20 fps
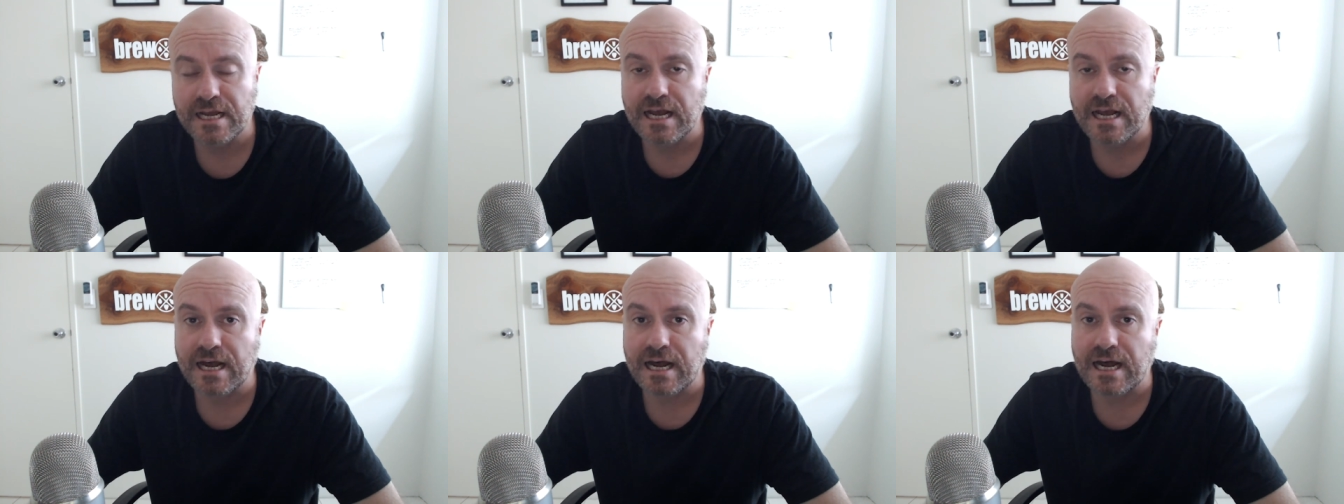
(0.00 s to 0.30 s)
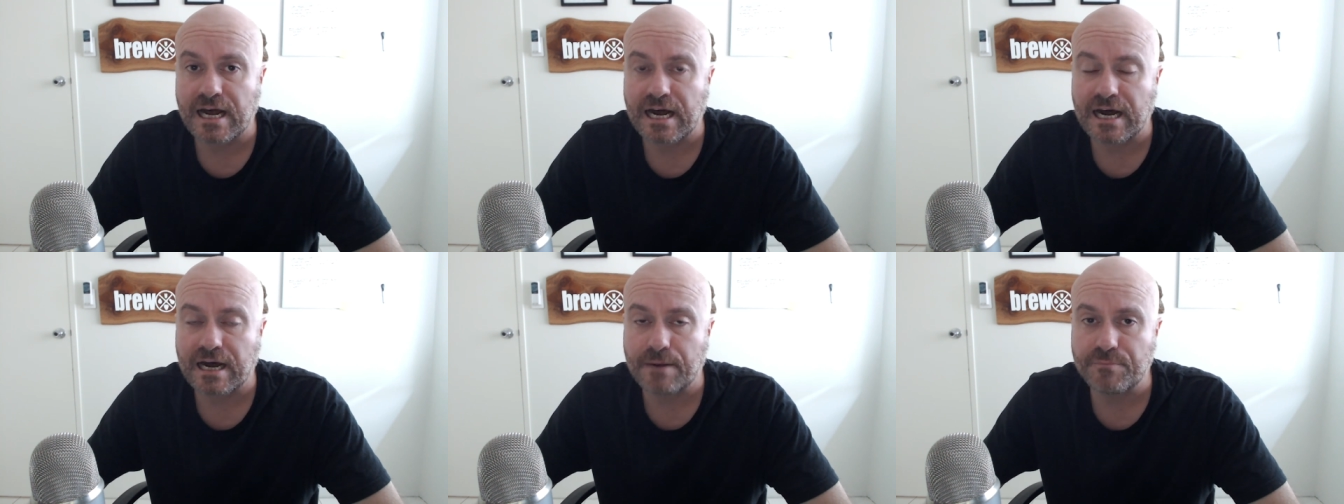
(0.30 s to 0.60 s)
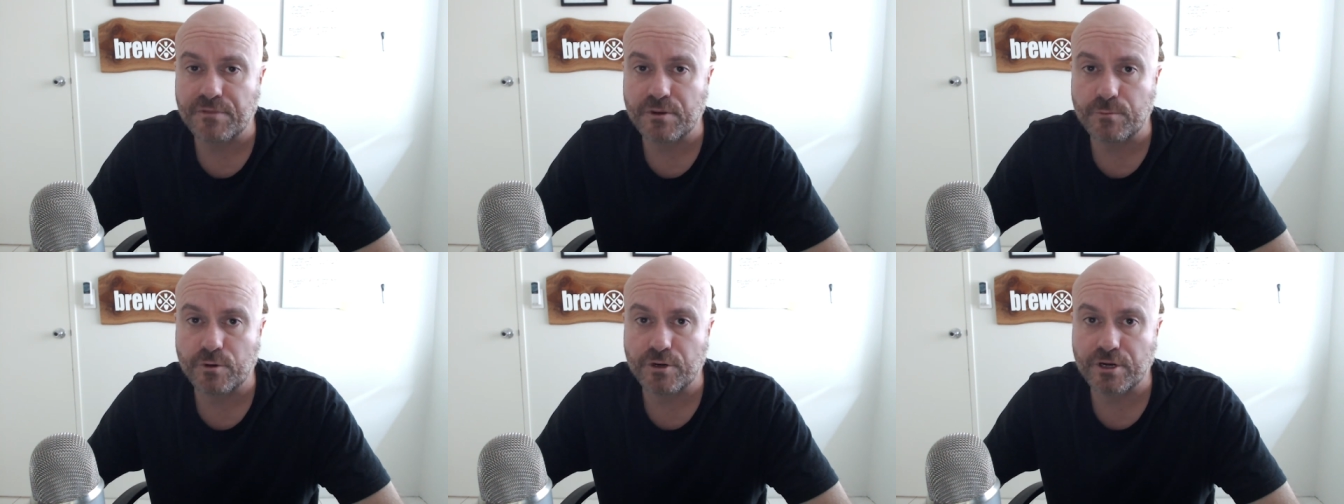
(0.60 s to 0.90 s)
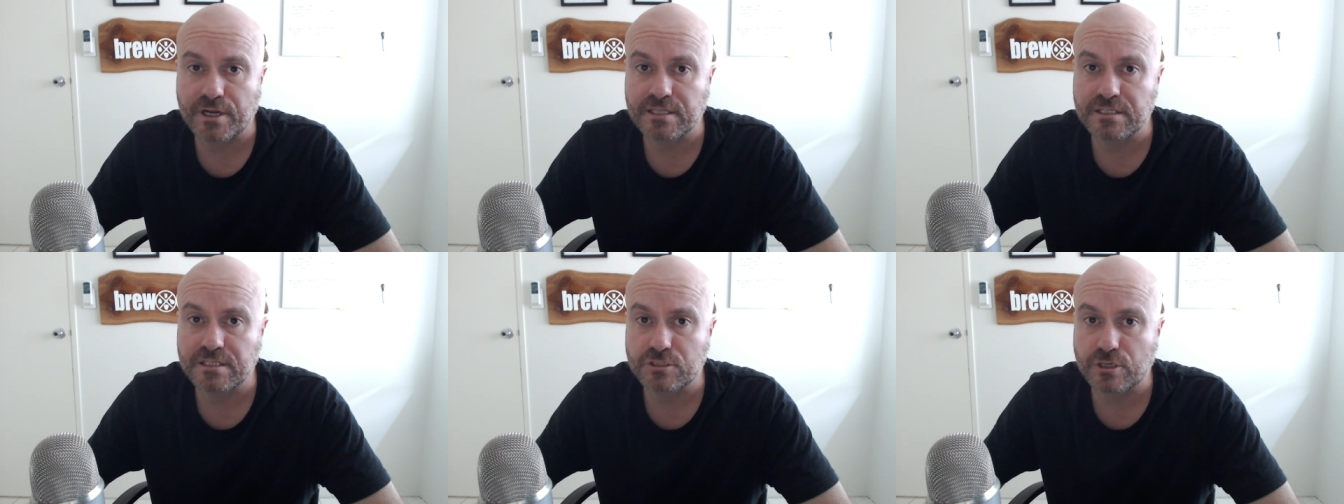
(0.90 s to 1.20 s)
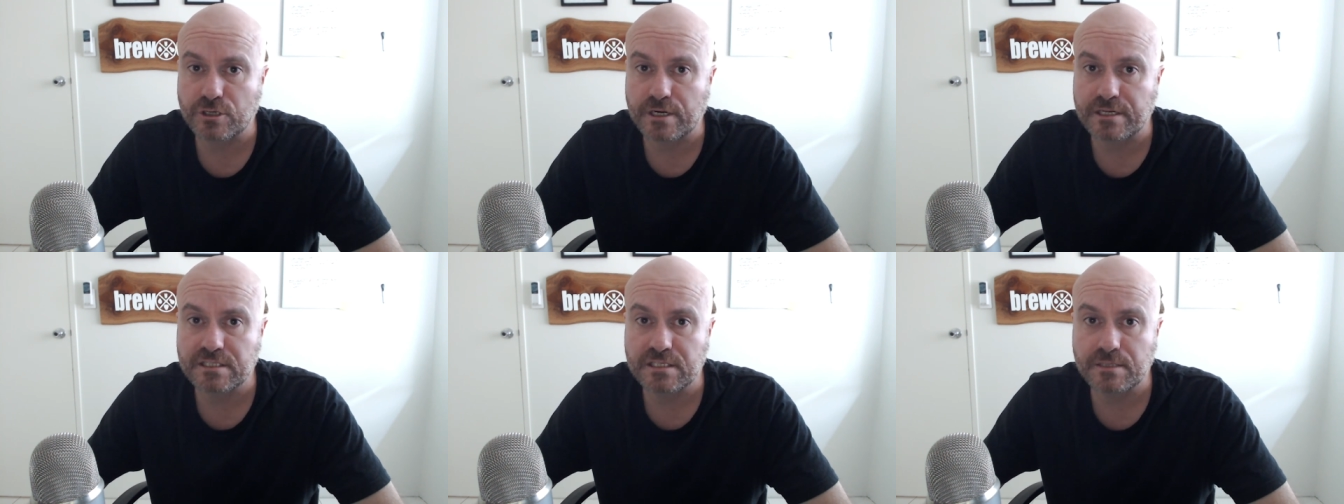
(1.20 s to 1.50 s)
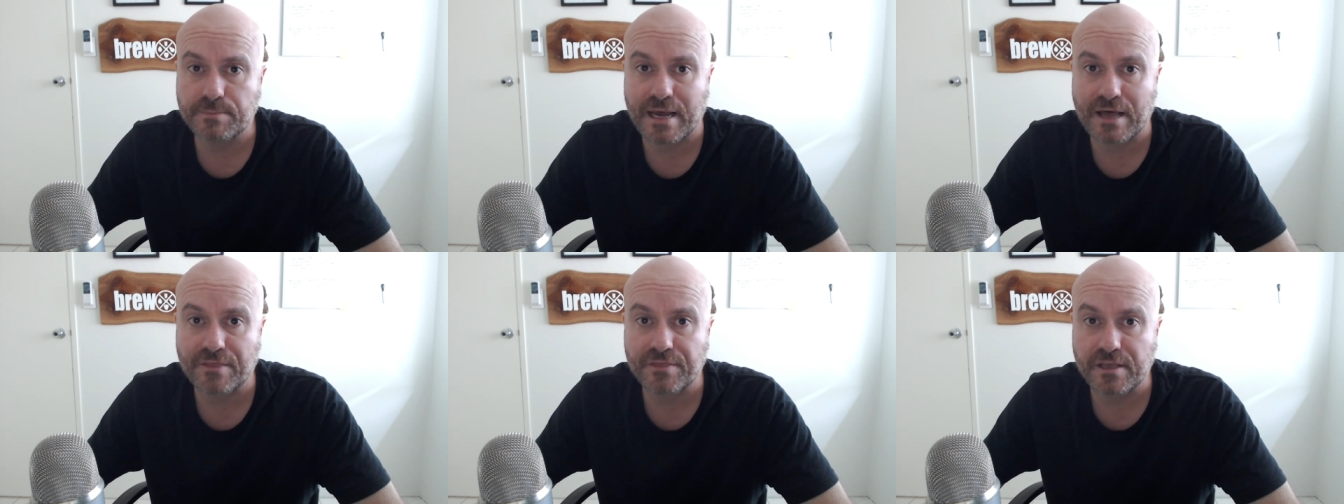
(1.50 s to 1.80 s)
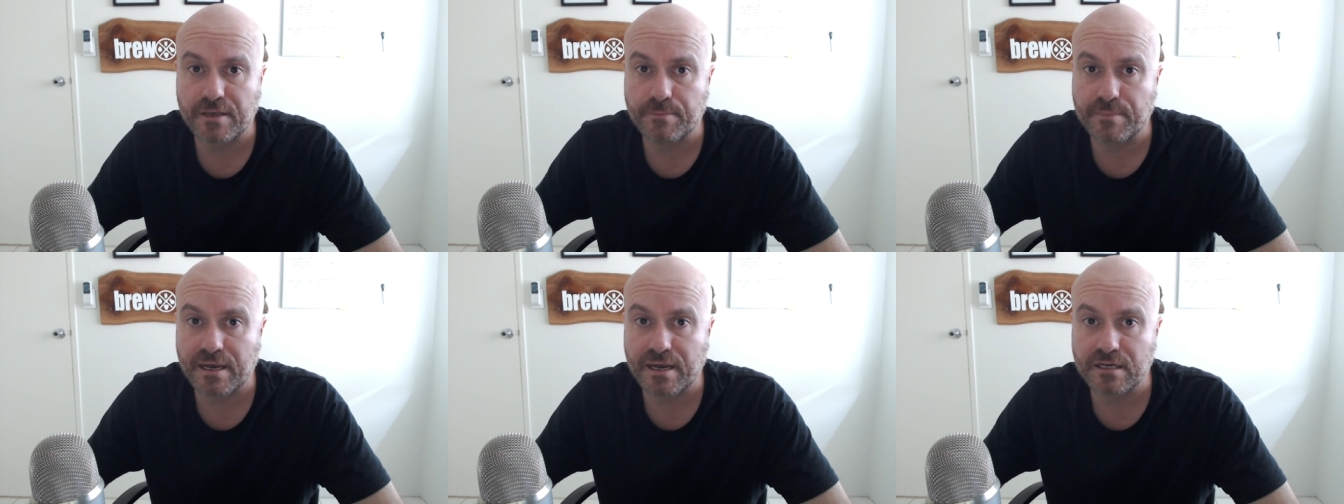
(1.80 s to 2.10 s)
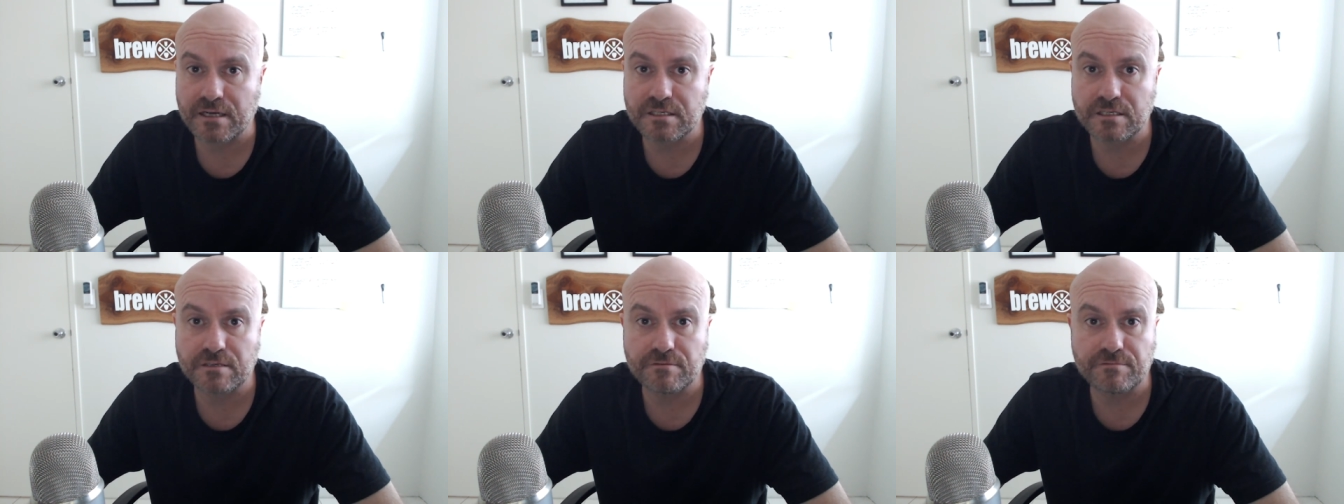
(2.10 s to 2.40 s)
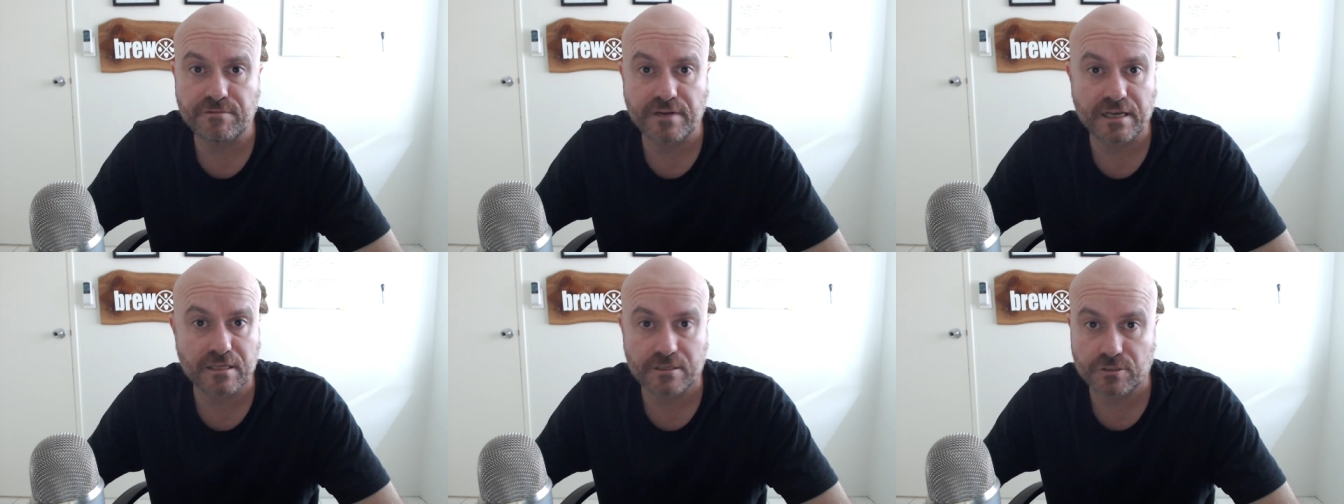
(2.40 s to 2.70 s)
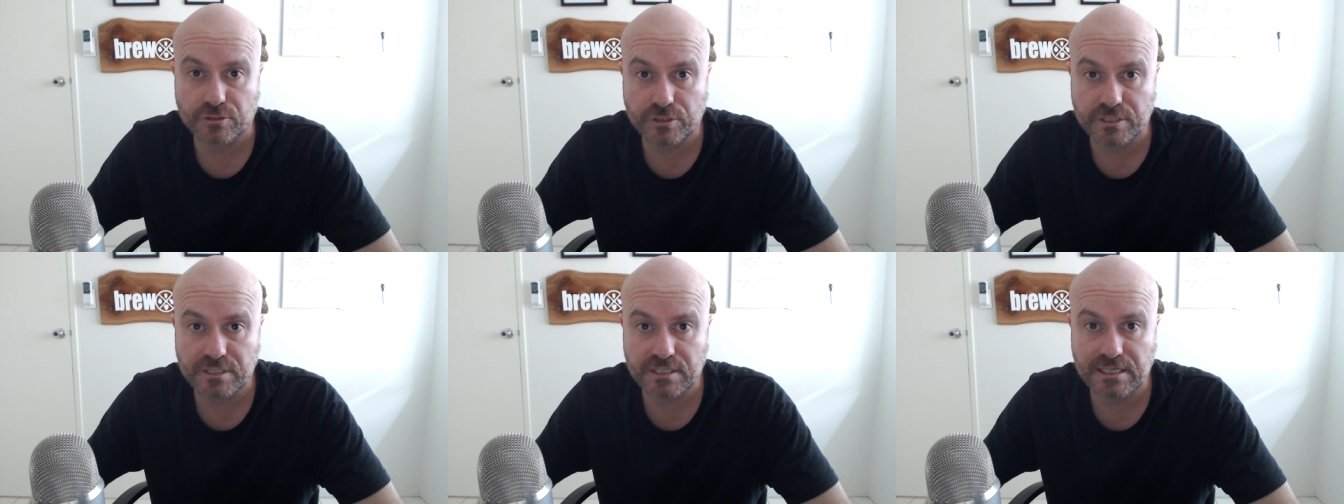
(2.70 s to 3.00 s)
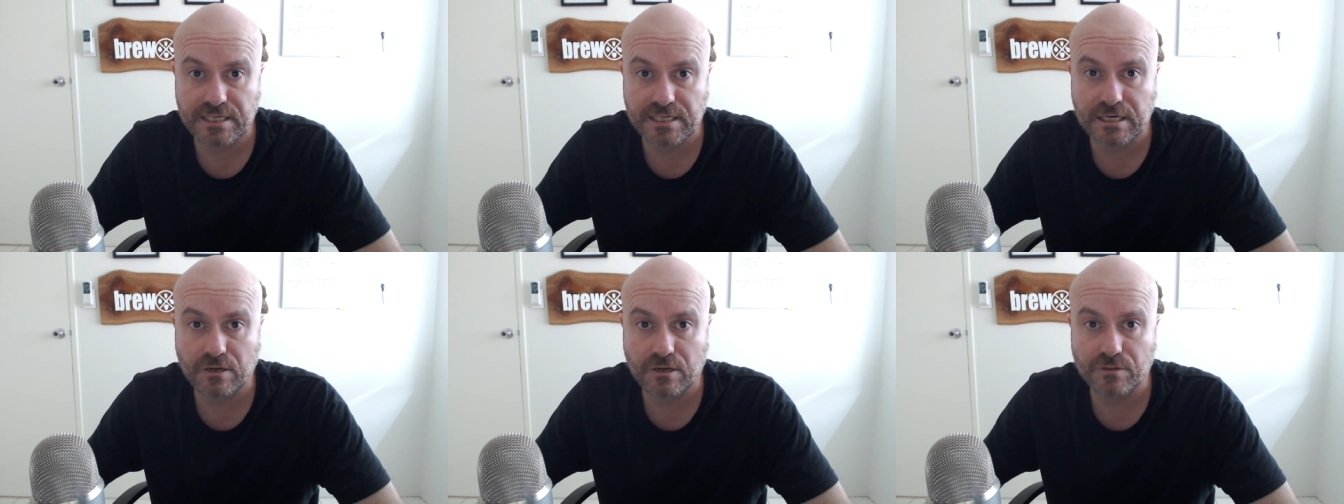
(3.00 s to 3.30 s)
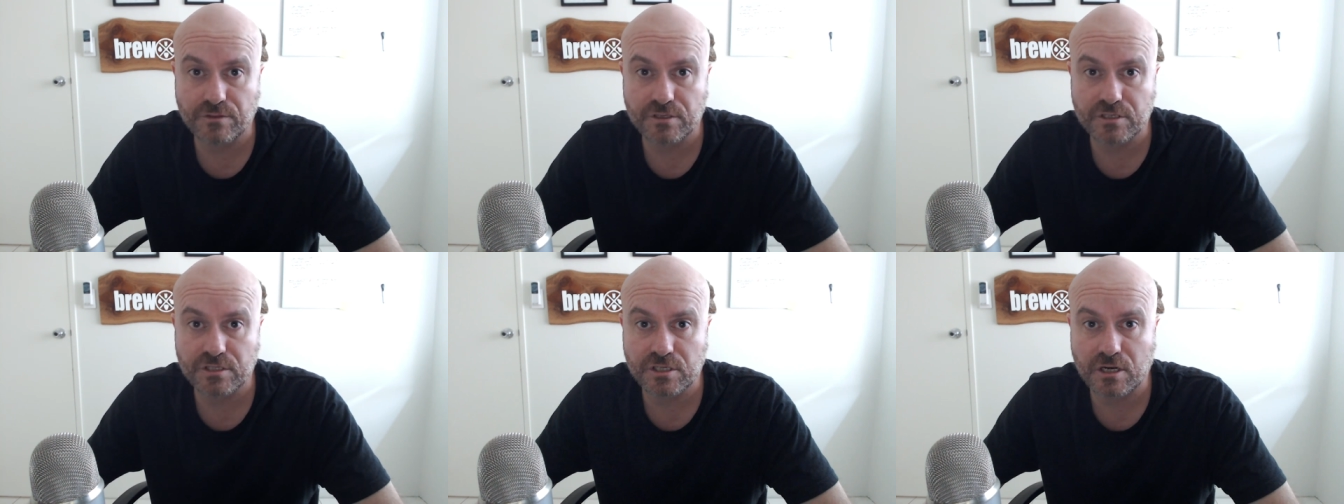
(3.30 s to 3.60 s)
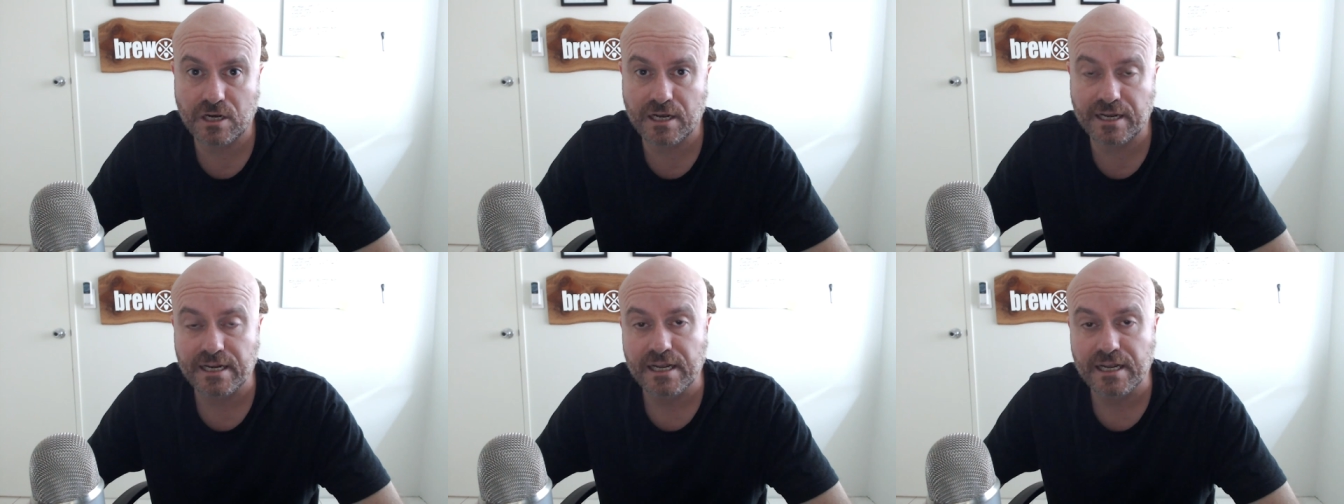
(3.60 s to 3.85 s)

Um, there were constraints about the amount of electricity on the site